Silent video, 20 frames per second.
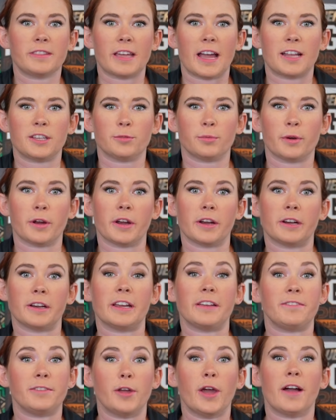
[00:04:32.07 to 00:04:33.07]
That's where,
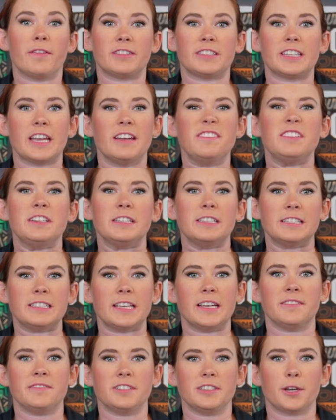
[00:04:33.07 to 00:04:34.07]
if you have a safety, the
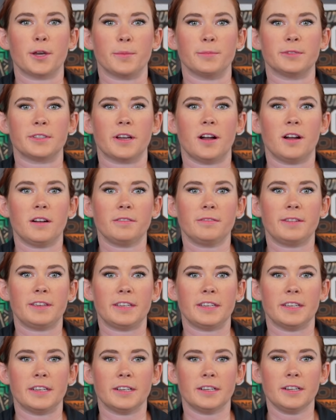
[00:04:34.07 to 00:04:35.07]
safety comes off
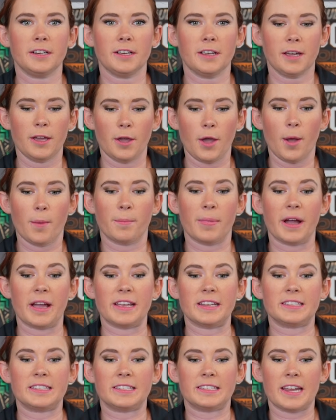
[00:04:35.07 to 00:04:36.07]
here. But
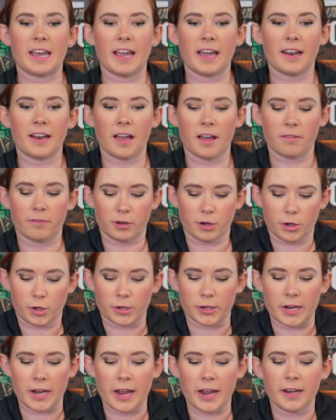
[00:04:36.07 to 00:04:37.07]
instead of
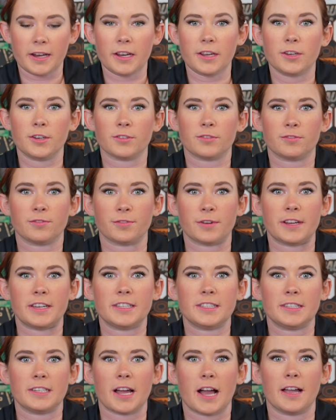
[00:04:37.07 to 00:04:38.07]
creating your
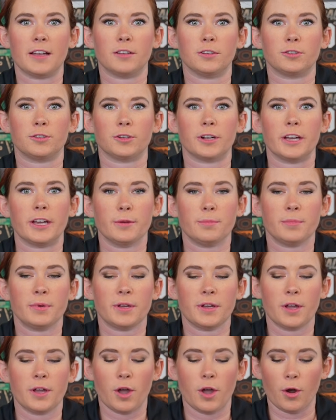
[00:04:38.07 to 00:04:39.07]
freestyle grip,
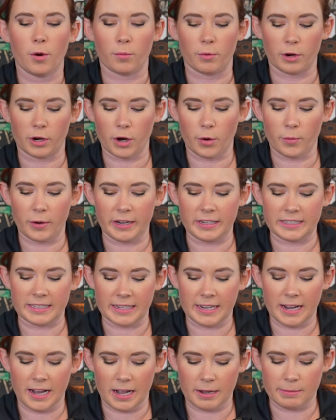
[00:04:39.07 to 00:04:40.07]
we're going to
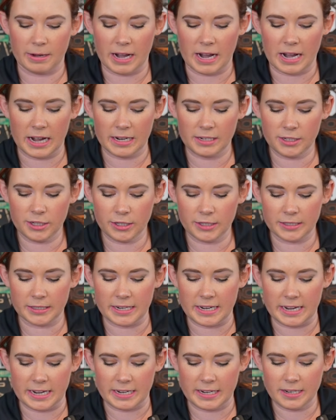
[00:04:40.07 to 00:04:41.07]
come
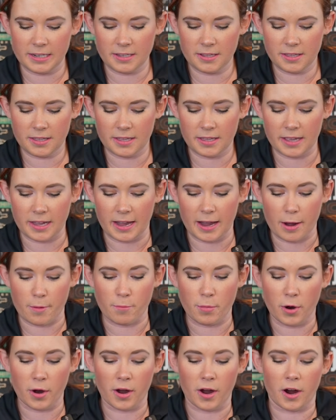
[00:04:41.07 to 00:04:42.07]
underneath
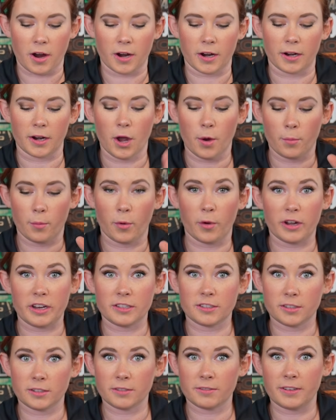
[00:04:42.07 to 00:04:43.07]
and put our
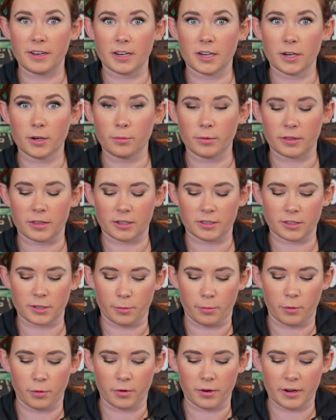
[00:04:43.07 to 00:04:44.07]
pointer finger with our
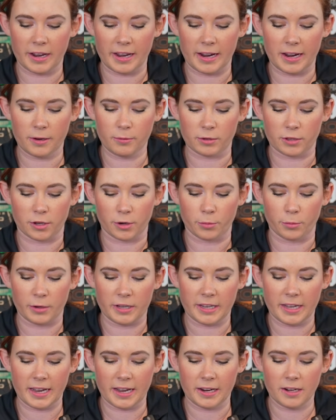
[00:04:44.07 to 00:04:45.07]
support hand, with our
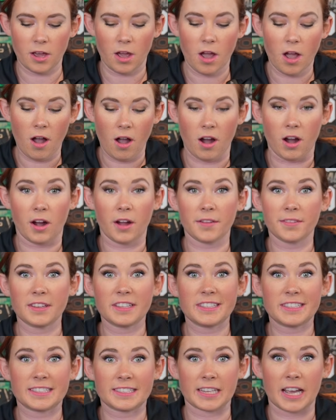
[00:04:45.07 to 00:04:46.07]
weak hand, on the
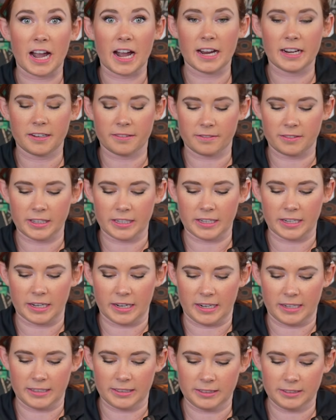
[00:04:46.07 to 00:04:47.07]
side of the
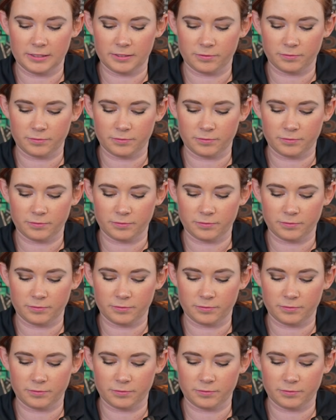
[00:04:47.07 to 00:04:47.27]
gun.